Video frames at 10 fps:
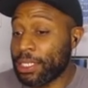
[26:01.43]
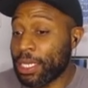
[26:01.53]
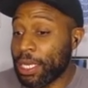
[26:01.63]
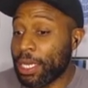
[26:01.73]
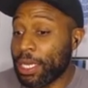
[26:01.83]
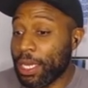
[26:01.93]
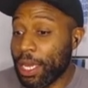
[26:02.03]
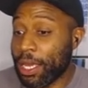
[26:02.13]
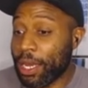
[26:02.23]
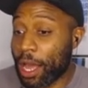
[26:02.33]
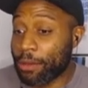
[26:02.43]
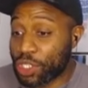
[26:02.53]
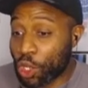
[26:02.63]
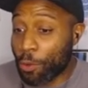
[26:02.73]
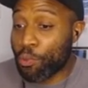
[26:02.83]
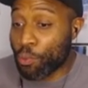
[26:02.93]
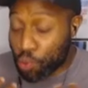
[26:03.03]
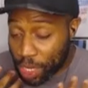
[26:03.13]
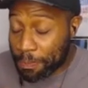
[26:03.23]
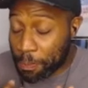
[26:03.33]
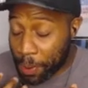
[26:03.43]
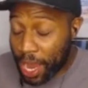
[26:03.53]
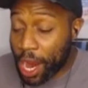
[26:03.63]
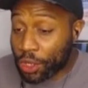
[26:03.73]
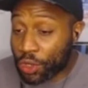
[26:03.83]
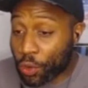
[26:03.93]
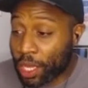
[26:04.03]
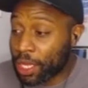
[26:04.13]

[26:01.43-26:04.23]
and I'm so really paranoid